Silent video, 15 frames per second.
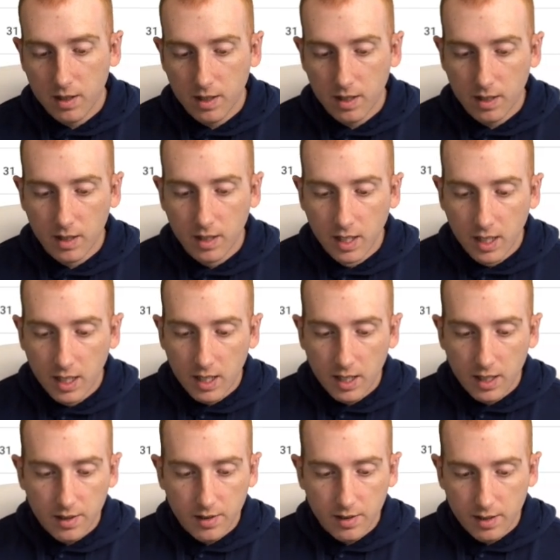the,
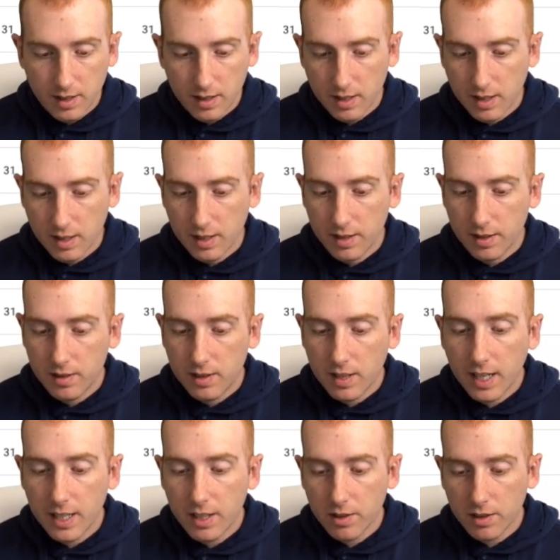the uh,
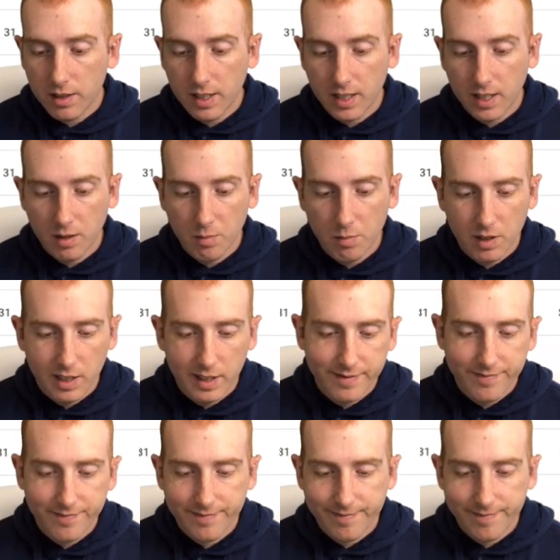title here,
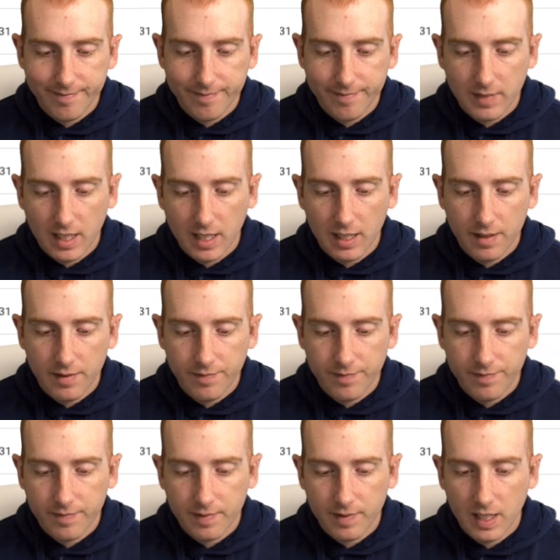but eh,
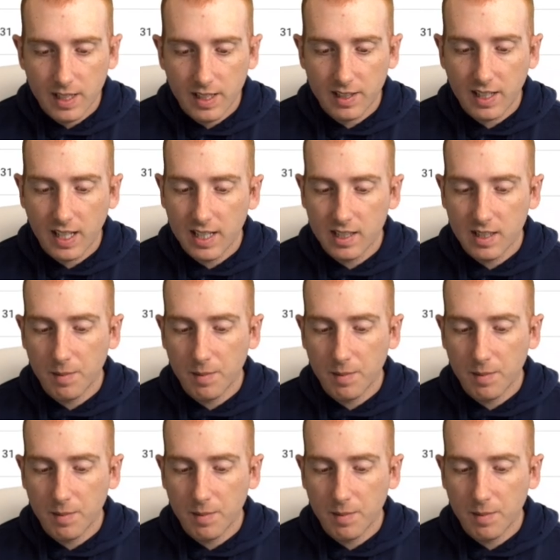in this case,